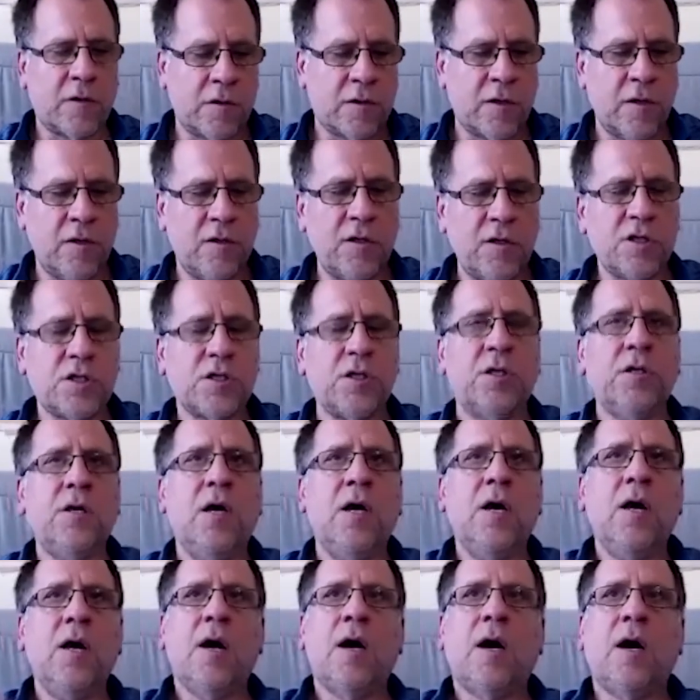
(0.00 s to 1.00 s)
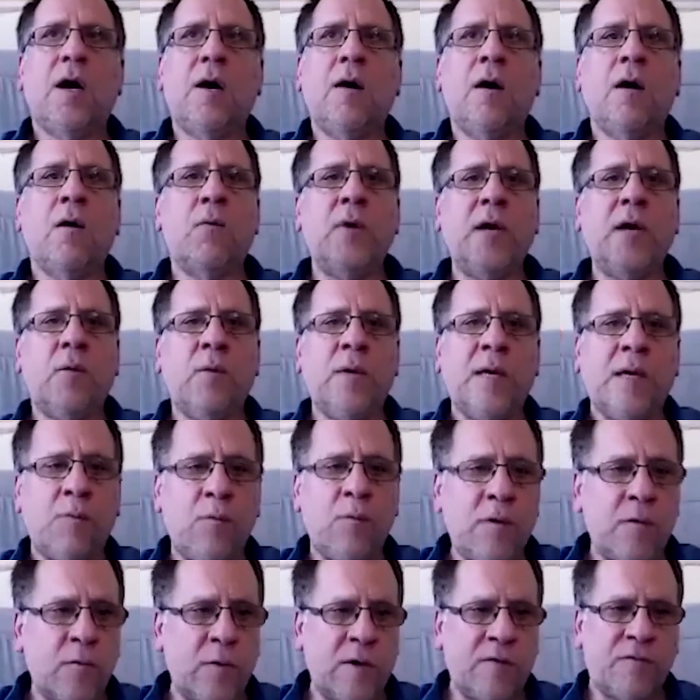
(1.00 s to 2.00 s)
condition, uh, we,
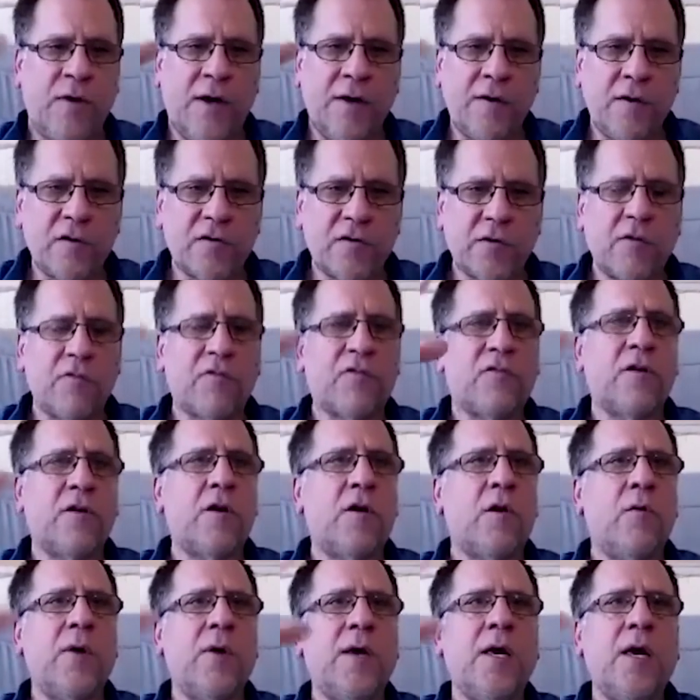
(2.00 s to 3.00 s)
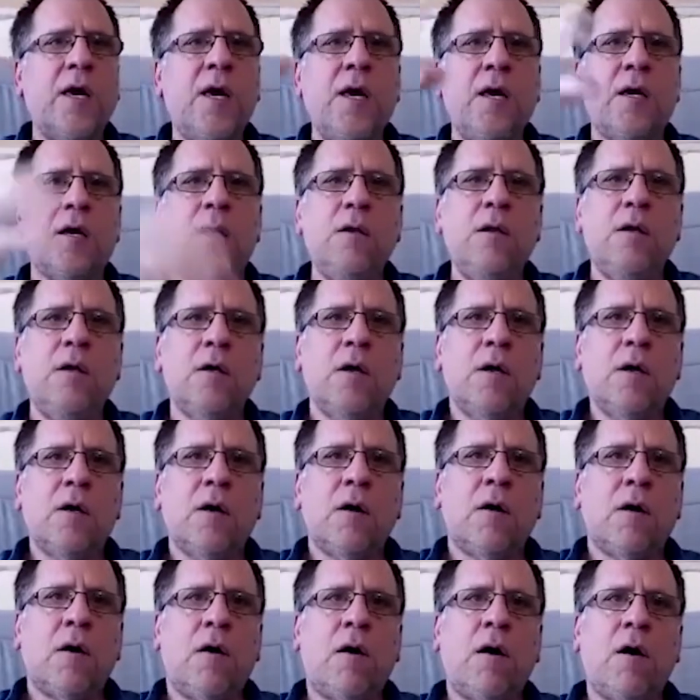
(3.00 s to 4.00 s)
we, we find ourselves zeroing in
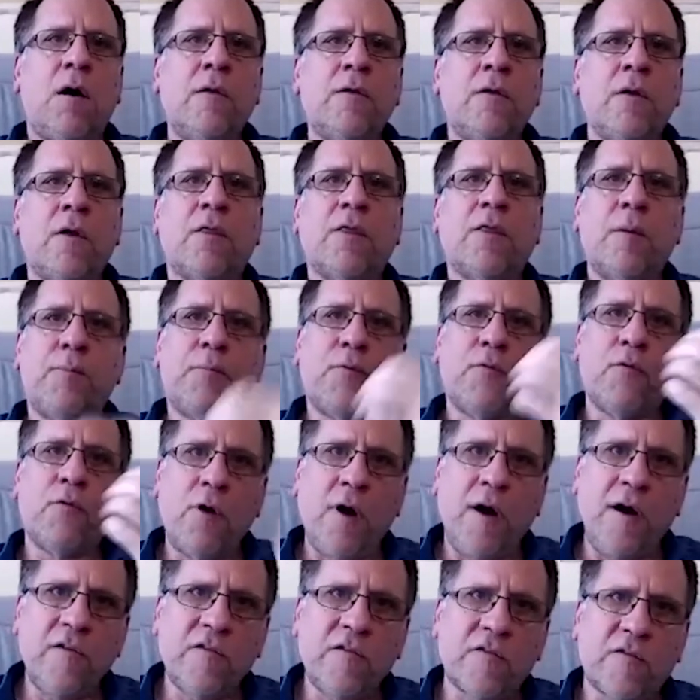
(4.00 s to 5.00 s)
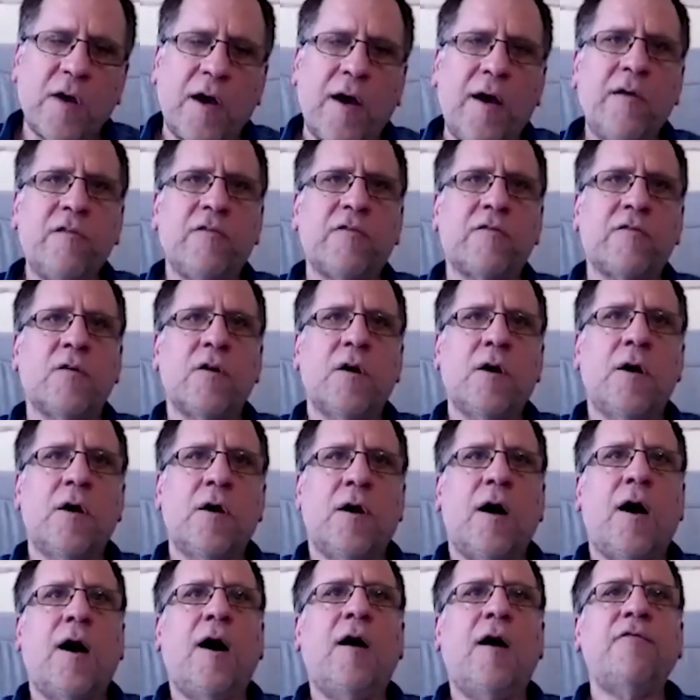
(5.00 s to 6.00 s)
on the process
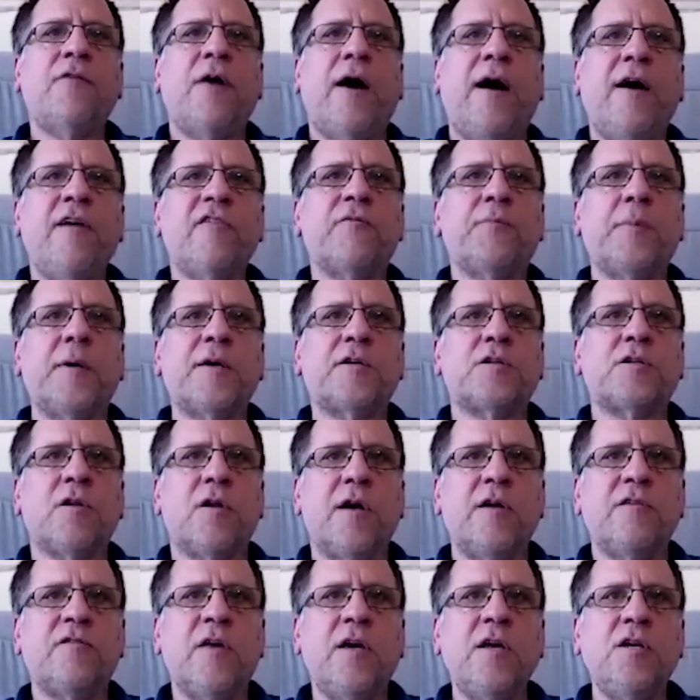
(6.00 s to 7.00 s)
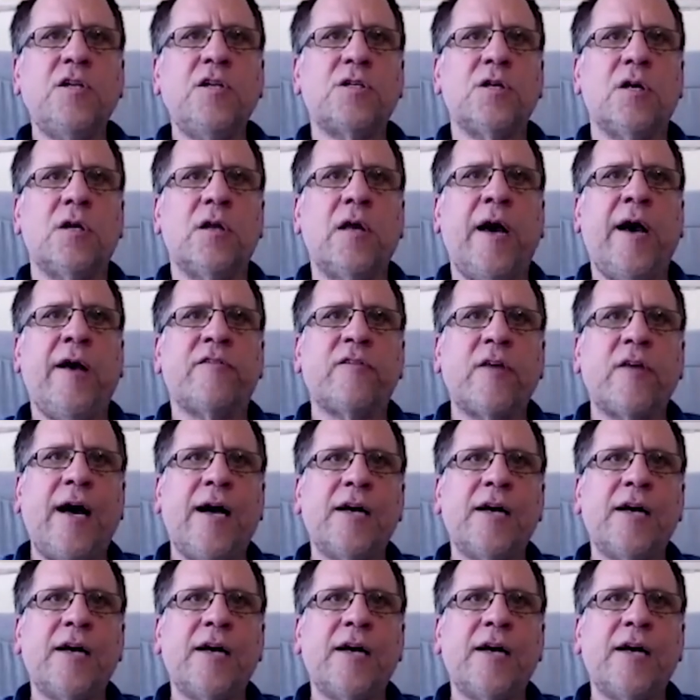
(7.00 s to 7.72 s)
of aspectualization as right.